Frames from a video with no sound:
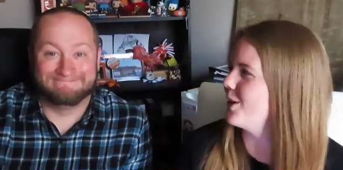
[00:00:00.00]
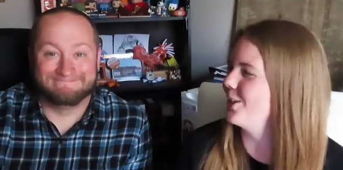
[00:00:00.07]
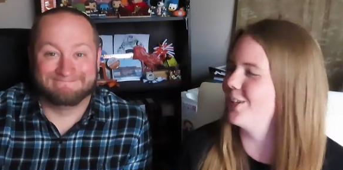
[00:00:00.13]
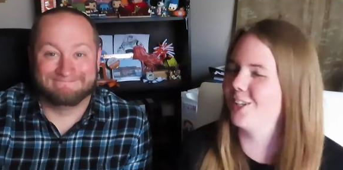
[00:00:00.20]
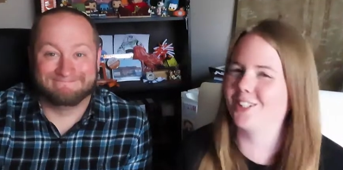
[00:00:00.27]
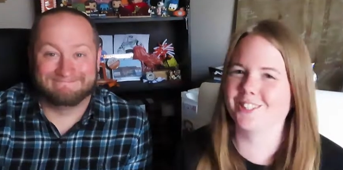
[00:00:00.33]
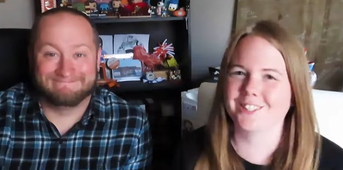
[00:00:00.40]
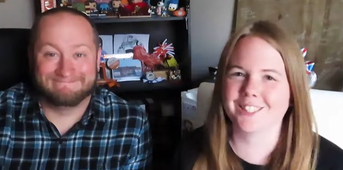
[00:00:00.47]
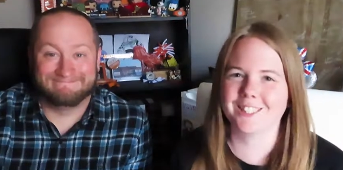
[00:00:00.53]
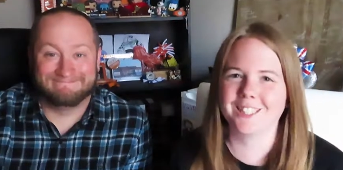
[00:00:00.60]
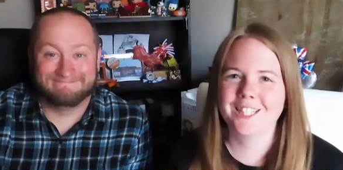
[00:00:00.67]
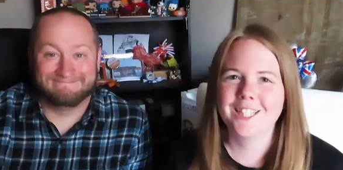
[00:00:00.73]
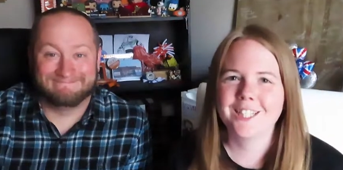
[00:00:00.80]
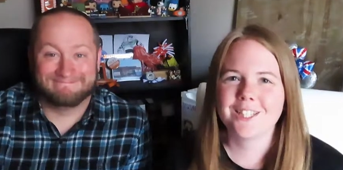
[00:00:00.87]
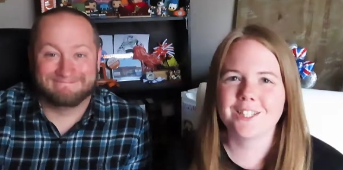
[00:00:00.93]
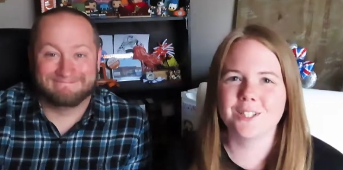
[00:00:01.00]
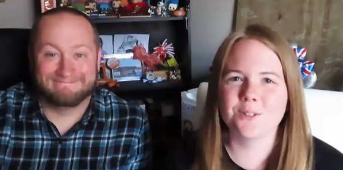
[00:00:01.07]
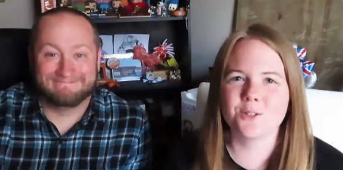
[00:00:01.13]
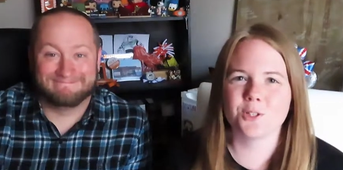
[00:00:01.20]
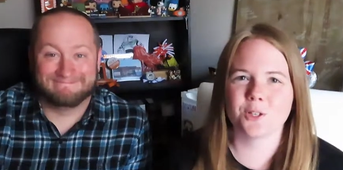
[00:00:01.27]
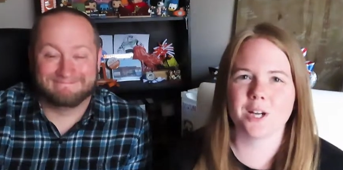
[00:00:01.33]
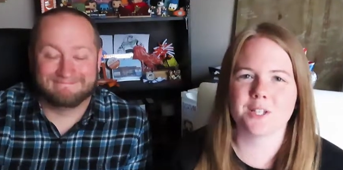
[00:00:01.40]
Speaker 1: about all the
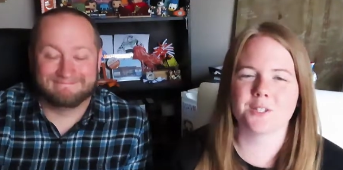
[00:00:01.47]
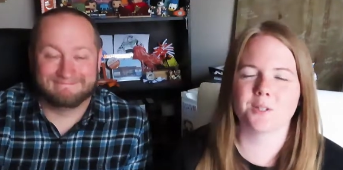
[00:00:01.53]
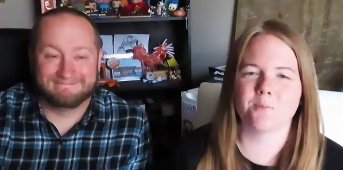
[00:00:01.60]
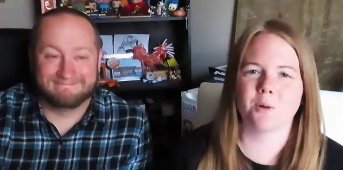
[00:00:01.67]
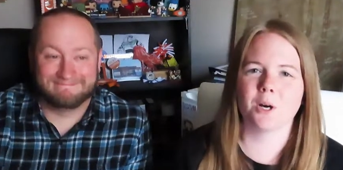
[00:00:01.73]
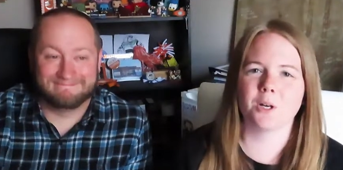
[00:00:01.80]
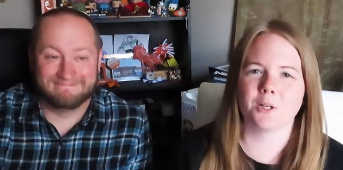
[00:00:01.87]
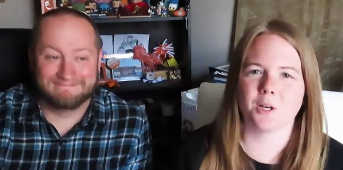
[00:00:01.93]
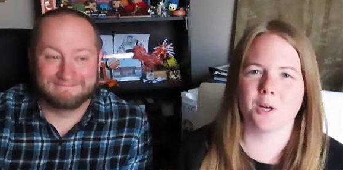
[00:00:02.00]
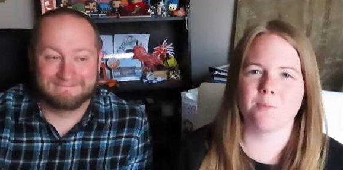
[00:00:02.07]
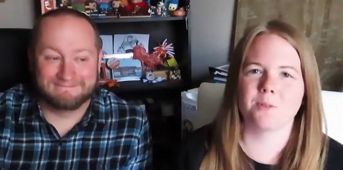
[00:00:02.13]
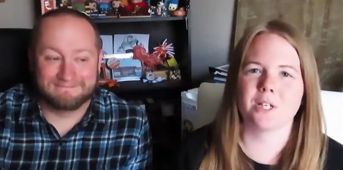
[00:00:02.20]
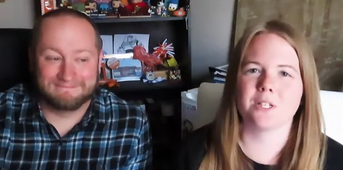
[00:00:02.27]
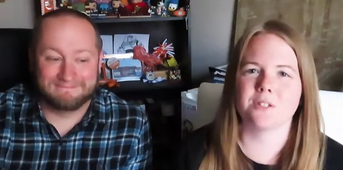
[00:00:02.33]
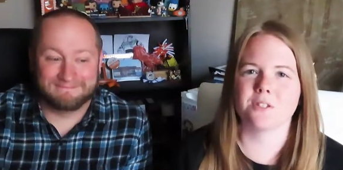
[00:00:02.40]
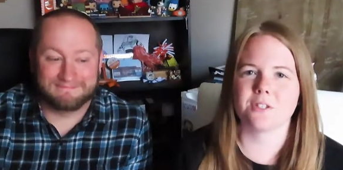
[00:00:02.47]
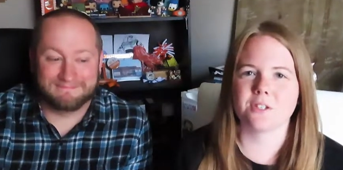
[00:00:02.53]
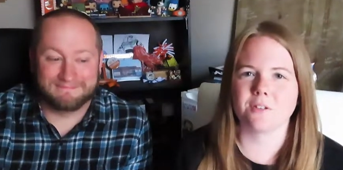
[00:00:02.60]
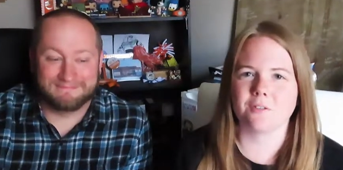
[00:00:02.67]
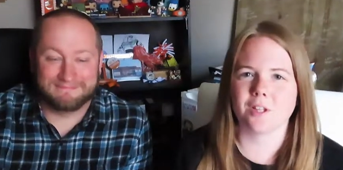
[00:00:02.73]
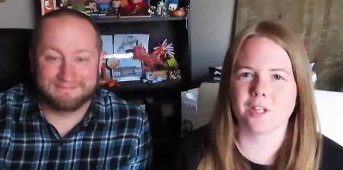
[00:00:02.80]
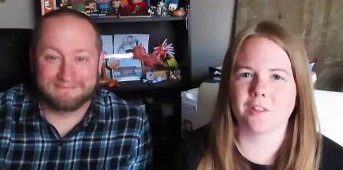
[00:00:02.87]
new Jurassic Park updates and
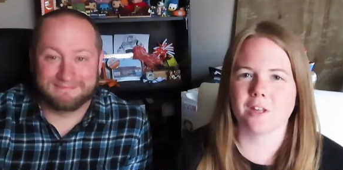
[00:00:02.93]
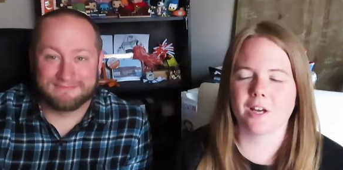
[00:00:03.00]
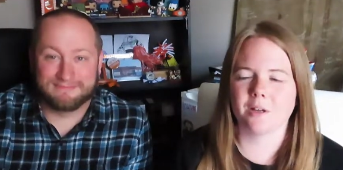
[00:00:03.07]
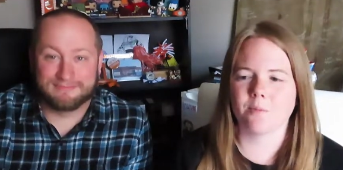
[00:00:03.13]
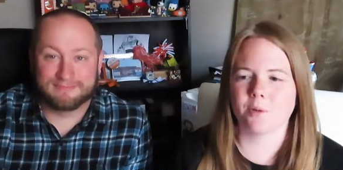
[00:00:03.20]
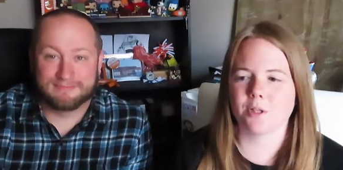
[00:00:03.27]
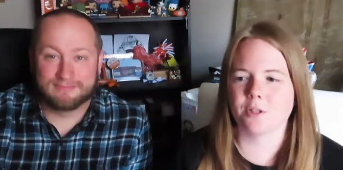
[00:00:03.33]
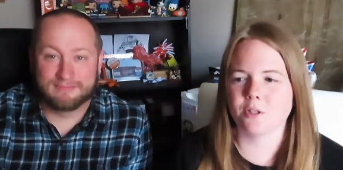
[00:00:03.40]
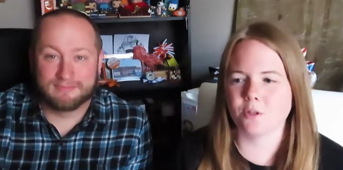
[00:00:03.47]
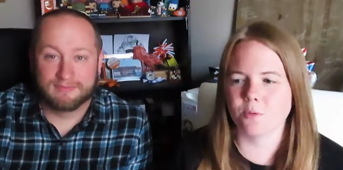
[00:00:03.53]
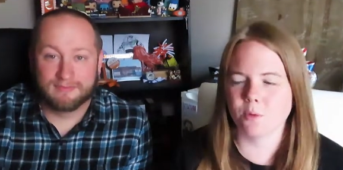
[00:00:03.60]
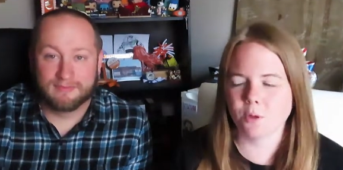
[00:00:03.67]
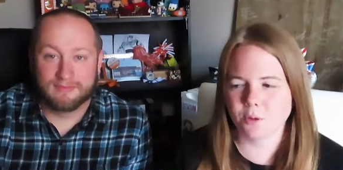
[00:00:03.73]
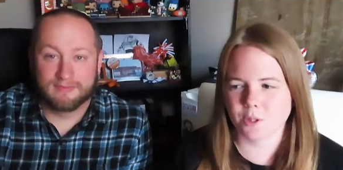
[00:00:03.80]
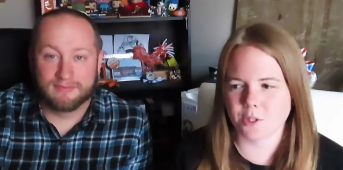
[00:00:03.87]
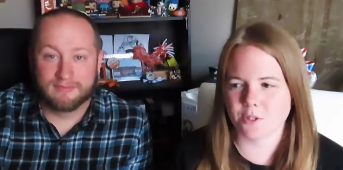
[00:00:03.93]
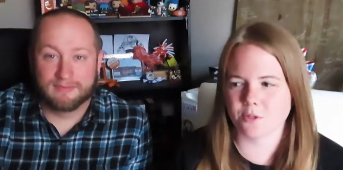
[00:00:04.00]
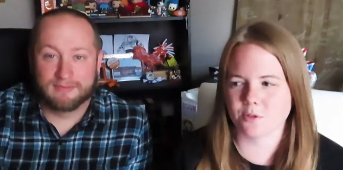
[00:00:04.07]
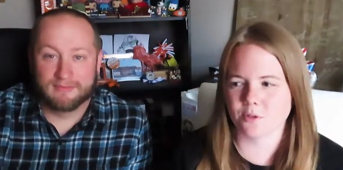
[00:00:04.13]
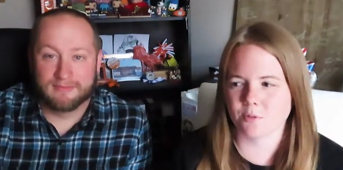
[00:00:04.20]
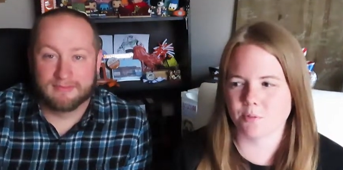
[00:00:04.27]
stuff like that about the new roller coaster